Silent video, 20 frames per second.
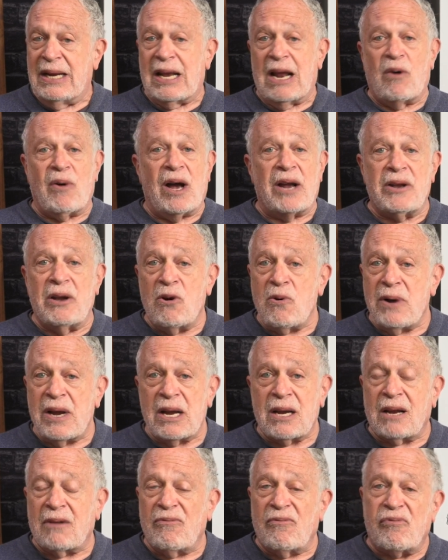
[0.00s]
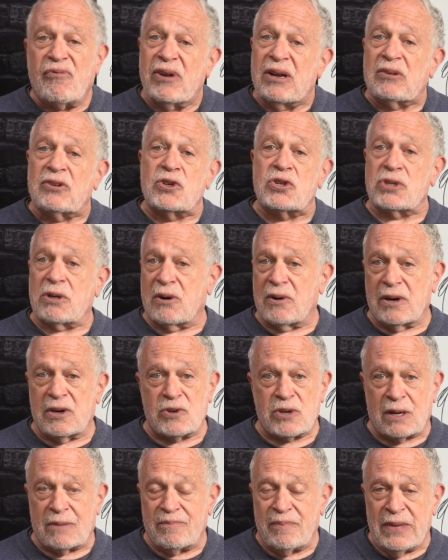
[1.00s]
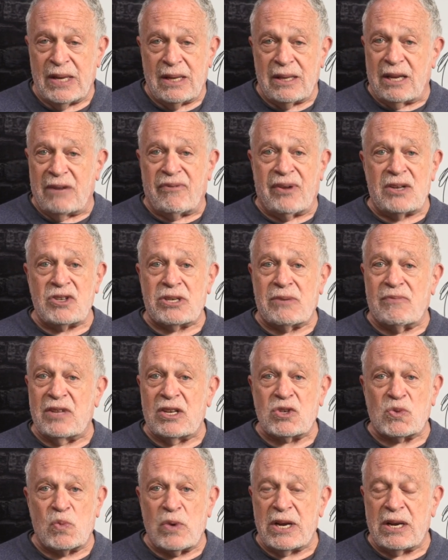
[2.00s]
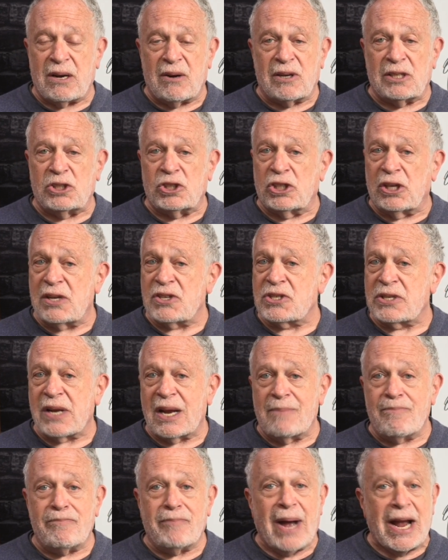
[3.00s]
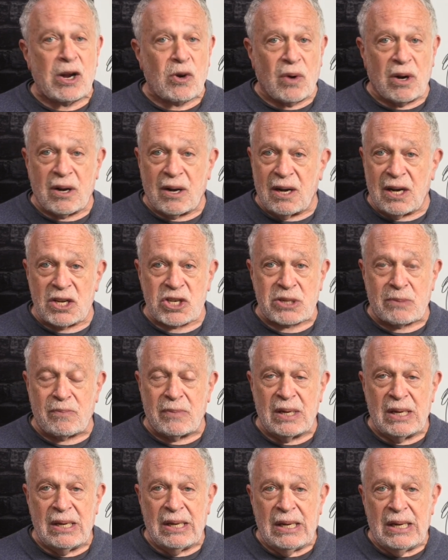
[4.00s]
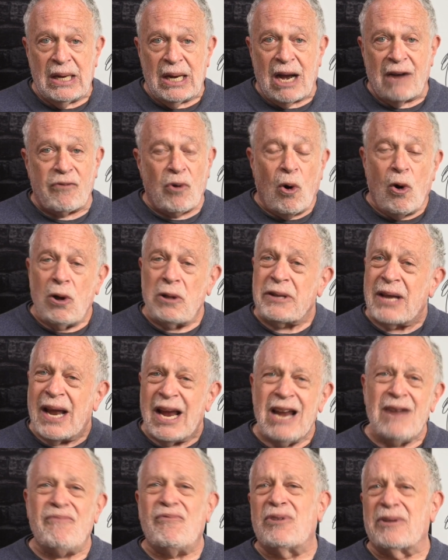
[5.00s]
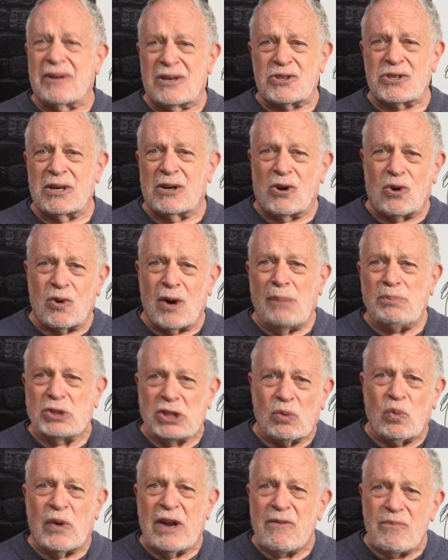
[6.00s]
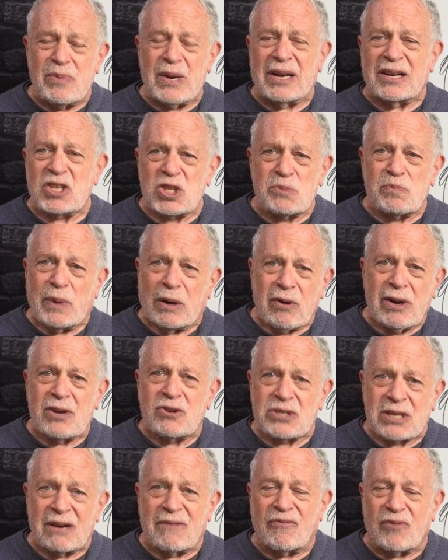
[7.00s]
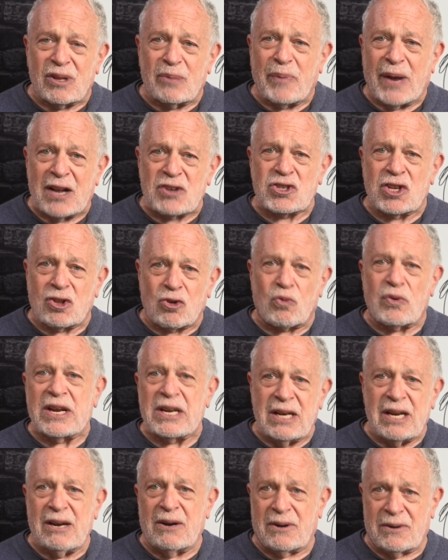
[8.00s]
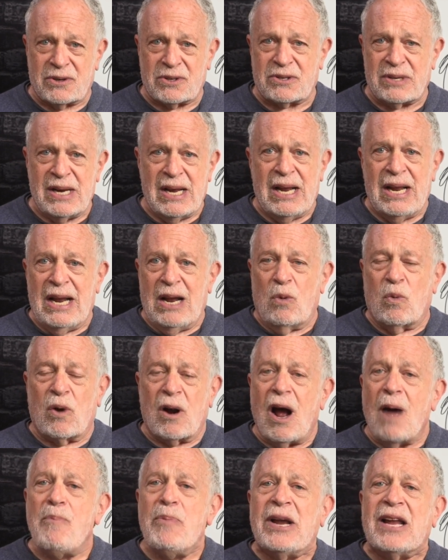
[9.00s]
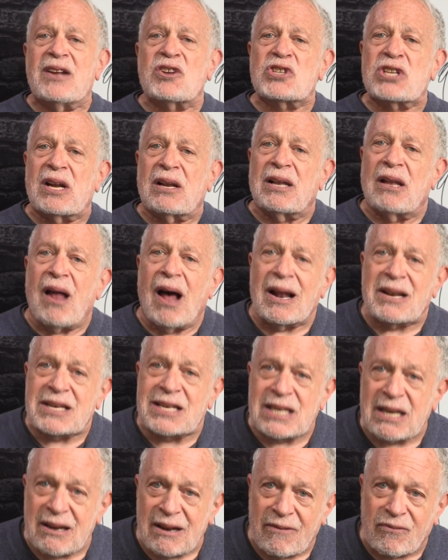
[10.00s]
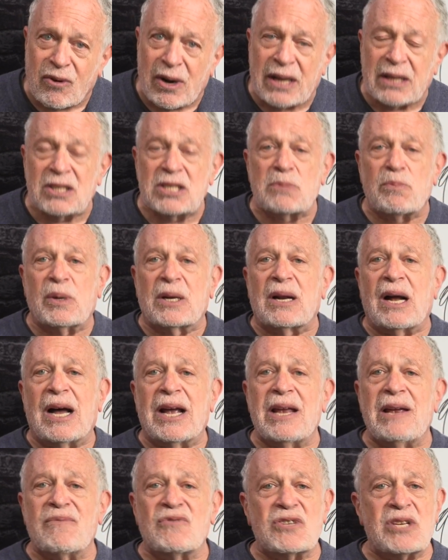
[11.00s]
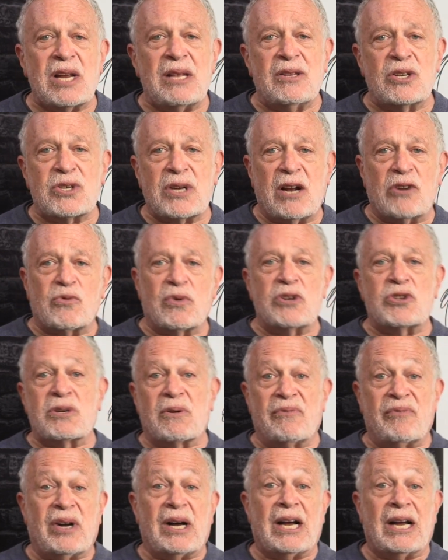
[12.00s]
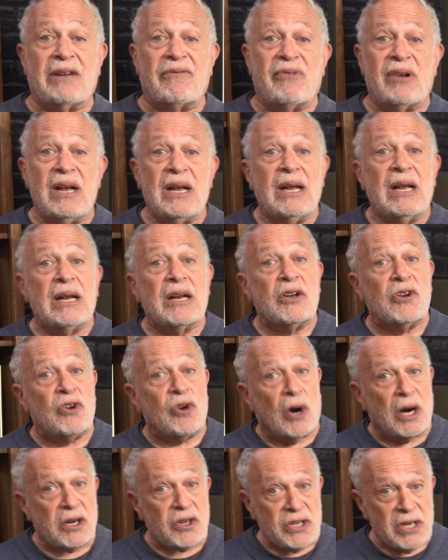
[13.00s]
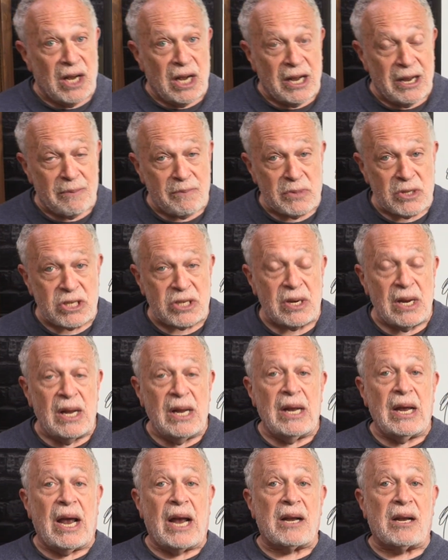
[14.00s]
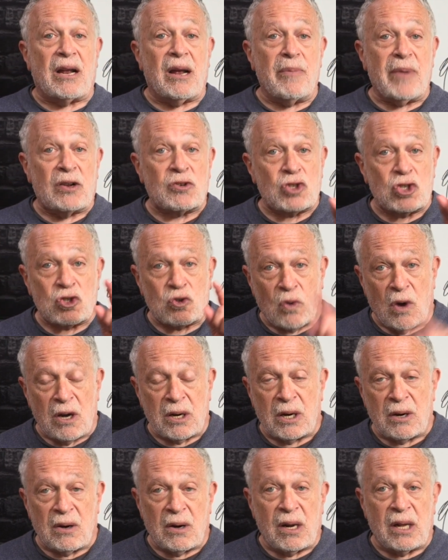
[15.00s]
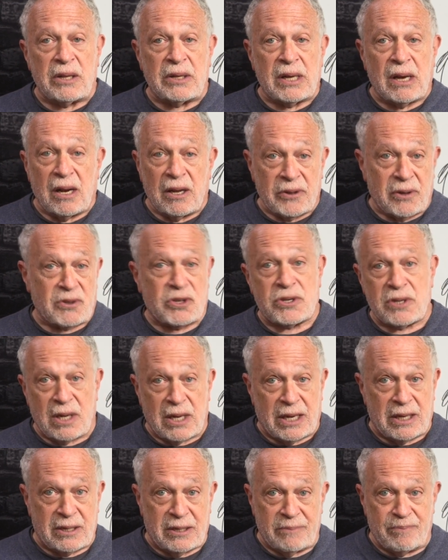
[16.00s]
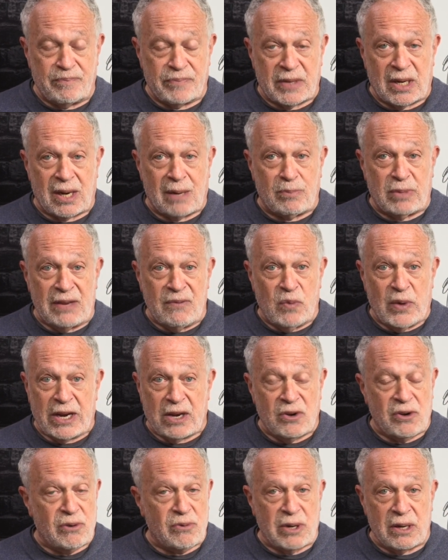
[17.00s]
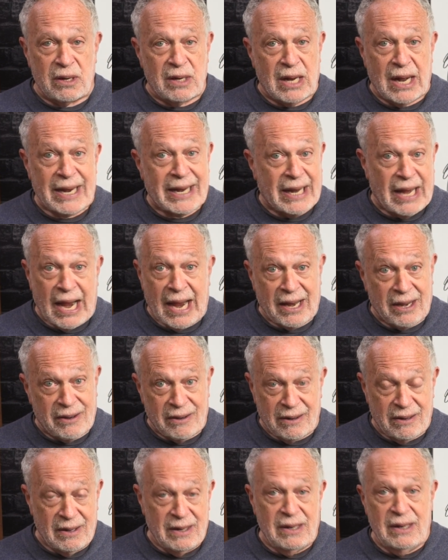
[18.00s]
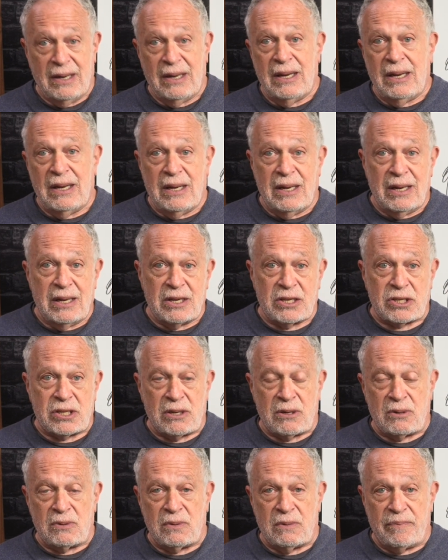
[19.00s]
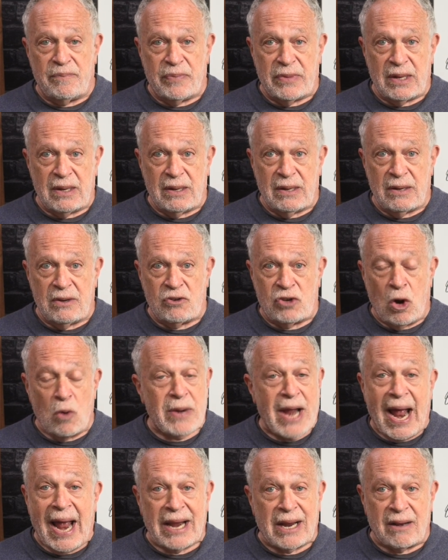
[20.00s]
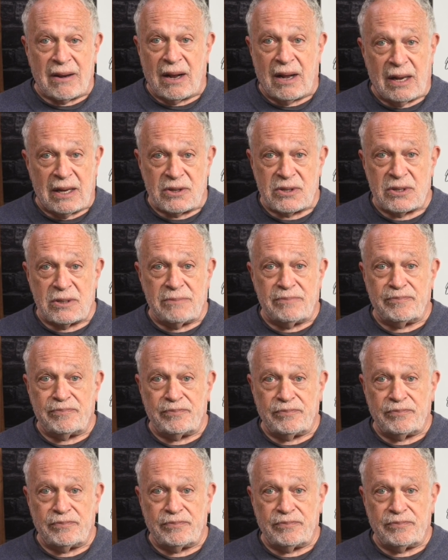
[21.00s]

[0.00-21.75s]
Now, I know it can feel discouraging. The events of this week are just a microcosm of all the hatefulness and corruption we have been experiencing for the past 3 years. We're up against a lot, friends, but I have seen this country survive dark times and come out stronger on the other side. And I believe we can do it again. So don't agonize.